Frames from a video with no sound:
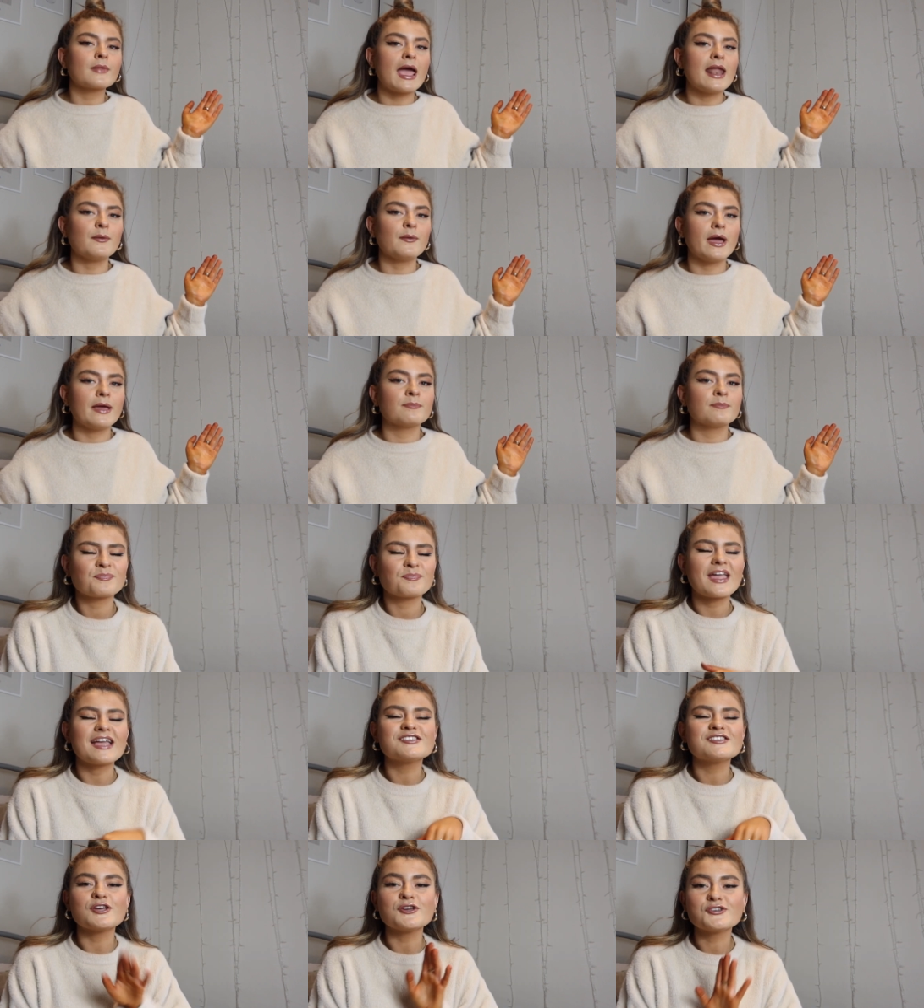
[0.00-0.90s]
Anyway,
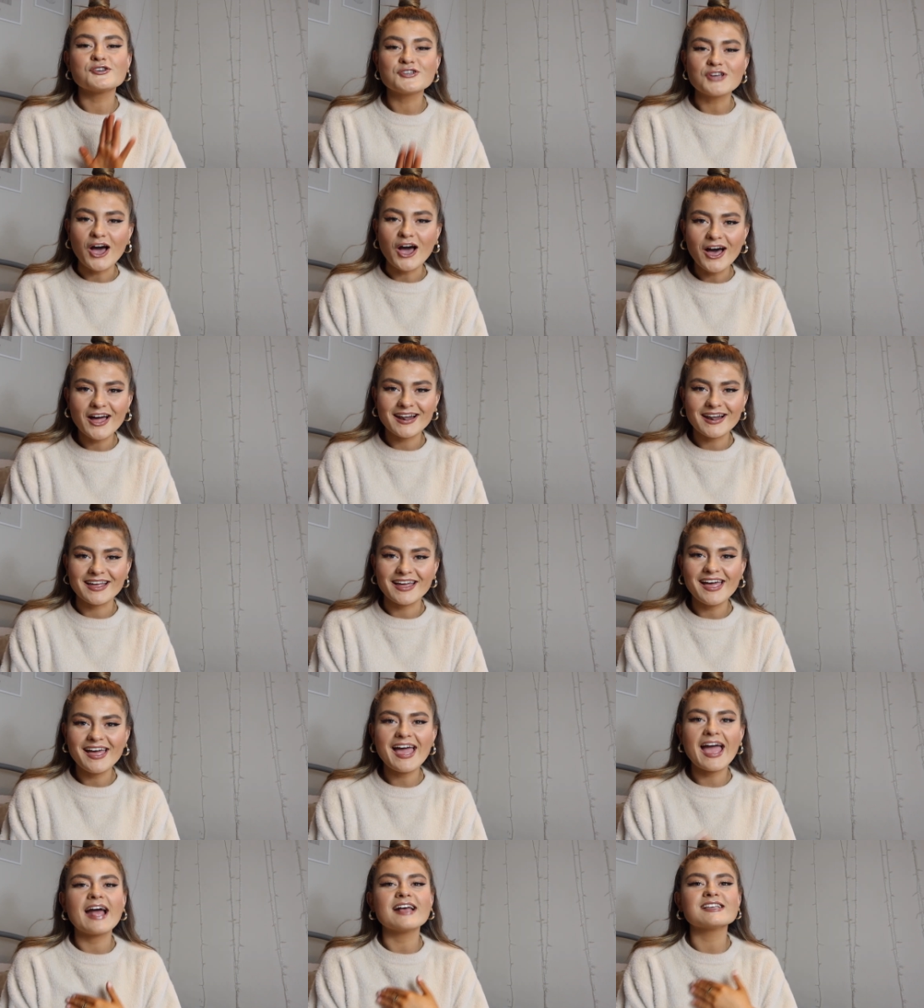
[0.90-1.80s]
so Charlotte
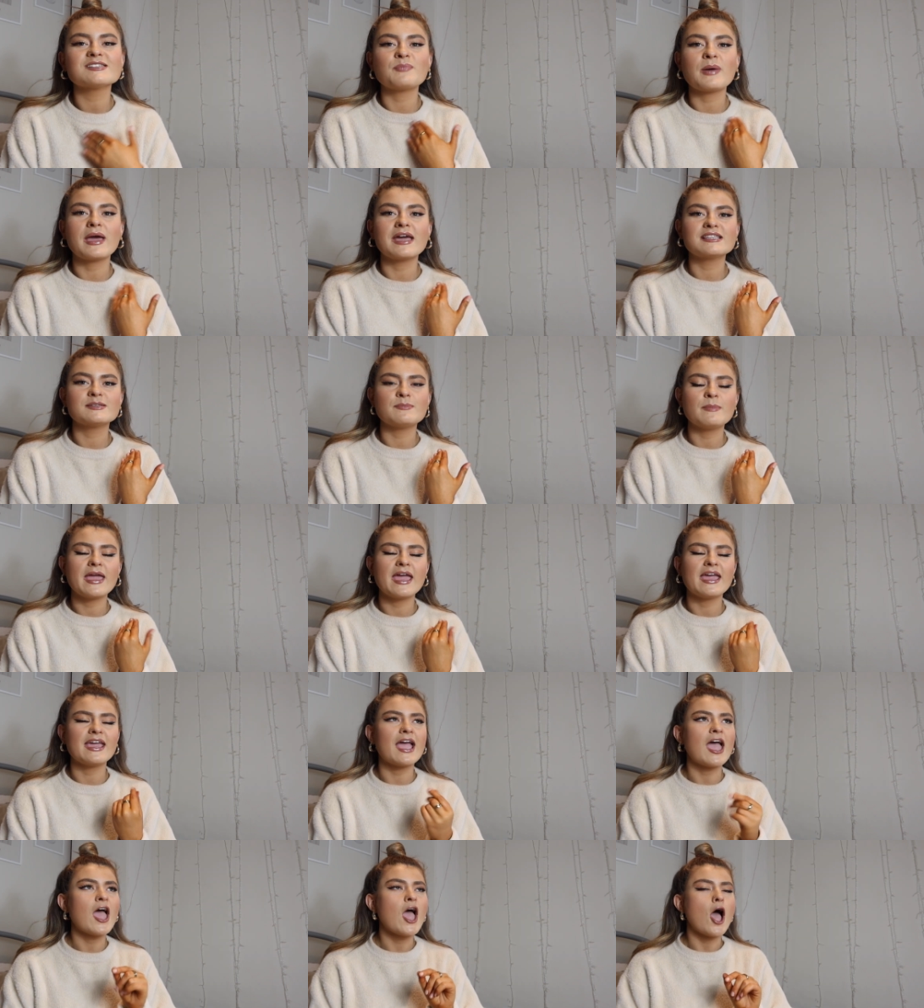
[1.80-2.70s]
has picked
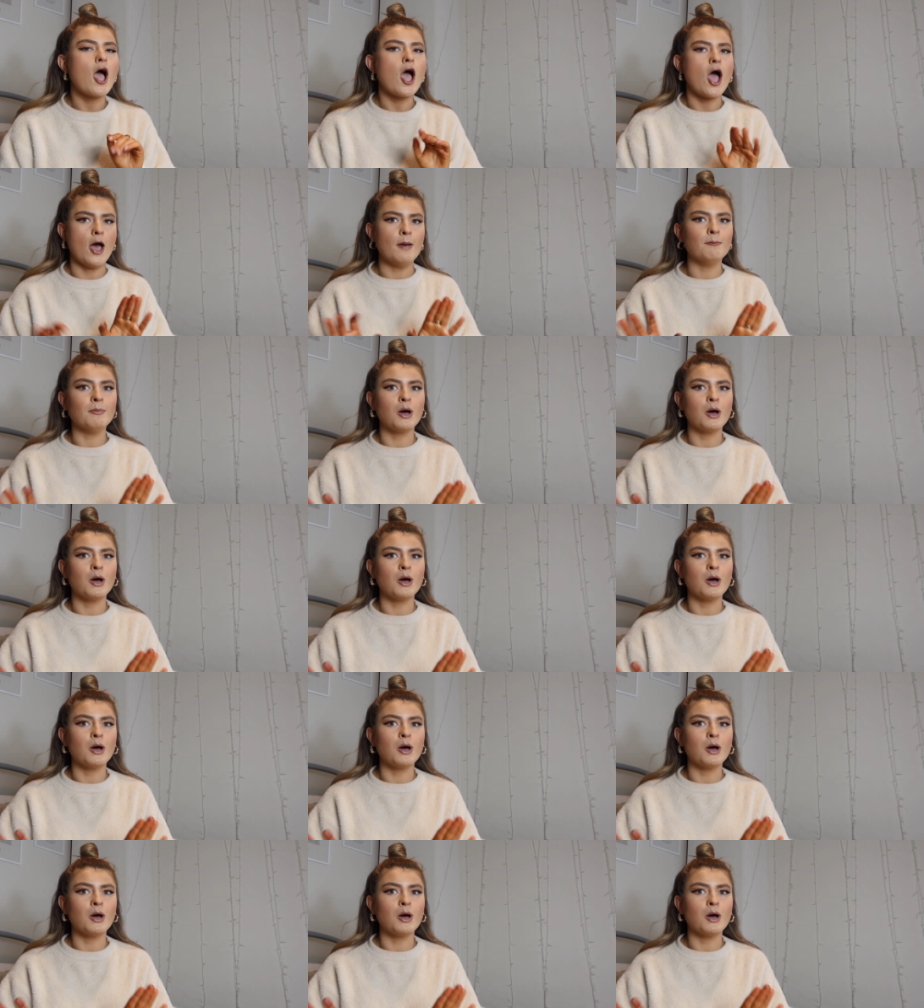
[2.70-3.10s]
me a